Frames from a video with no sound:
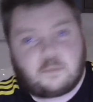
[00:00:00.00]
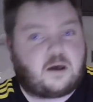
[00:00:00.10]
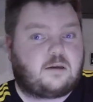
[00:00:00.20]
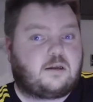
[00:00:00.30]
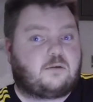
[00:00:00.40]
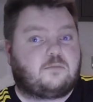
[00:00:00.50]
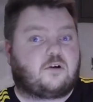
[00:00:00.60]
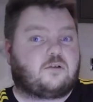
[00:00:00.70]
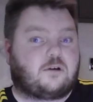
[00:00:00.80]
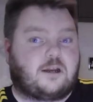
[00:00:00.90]
But, I'm
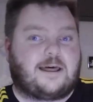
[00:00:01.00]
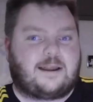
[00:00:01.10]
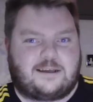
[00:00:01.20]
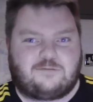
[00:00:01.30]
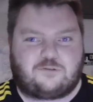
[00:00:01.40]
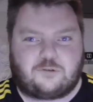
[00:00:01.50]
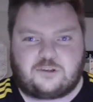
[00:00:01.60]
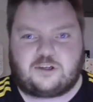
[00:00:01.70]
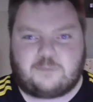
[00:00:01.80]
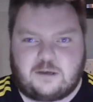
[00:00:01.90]
not going to let that
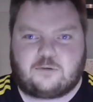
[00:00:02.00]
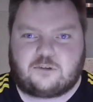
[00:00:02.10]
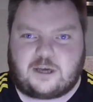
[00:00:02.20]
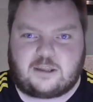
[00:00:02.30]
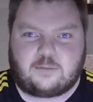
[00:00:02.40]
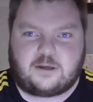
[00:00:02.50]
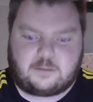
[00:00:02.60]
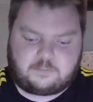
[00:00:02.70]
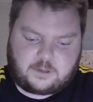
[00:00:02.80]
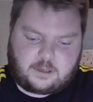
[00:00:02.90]
influence. I'm going to bit them all together. But
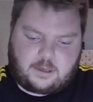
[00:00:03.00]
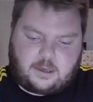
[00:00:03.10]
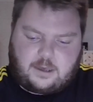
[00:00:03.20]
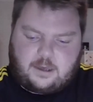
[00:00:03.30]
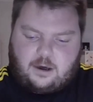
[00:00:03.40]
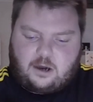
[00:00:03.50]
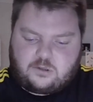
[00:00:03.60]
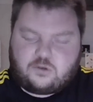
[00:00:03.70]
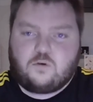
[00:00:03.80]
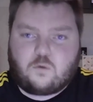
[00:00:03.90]
I
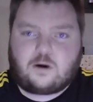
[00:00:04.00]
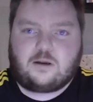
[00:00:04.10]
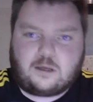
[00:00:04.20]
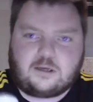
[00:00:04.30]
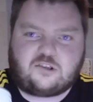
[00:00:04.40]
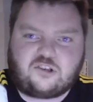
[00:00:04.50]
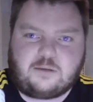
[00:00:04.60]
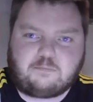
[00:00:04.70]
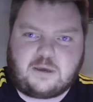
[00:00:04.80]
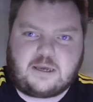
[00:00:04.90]
do quite like a
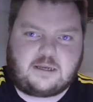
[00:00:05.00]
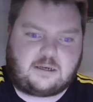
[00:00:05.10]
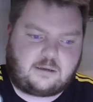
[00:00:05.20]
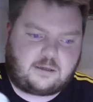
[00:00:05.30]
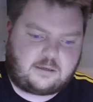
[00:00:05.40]
cheap bean.